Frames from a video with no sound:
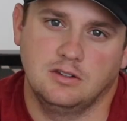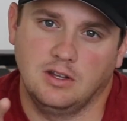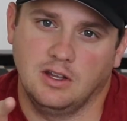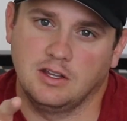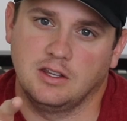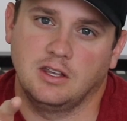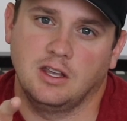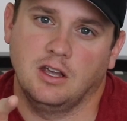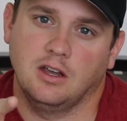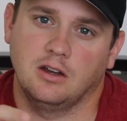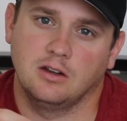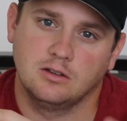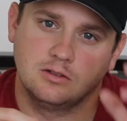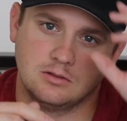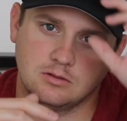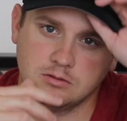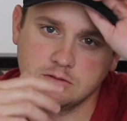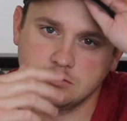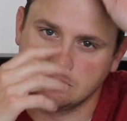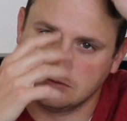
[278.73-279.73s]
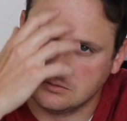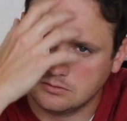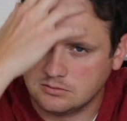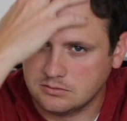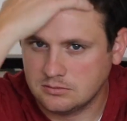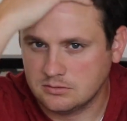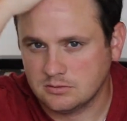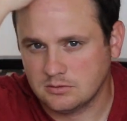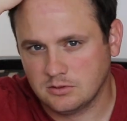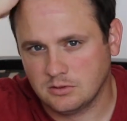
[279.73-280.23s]
Take care.
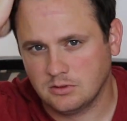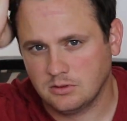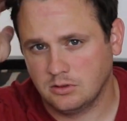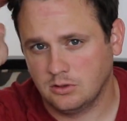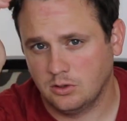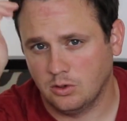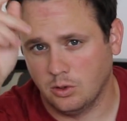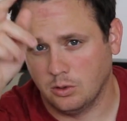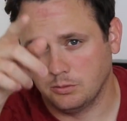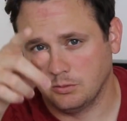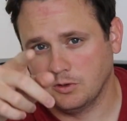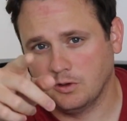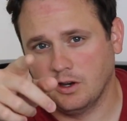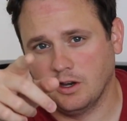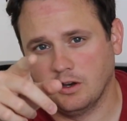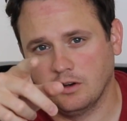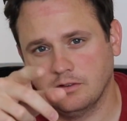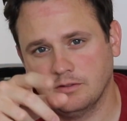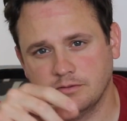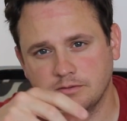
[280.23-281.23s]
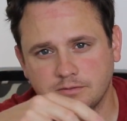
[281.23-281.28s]
Comb your hair.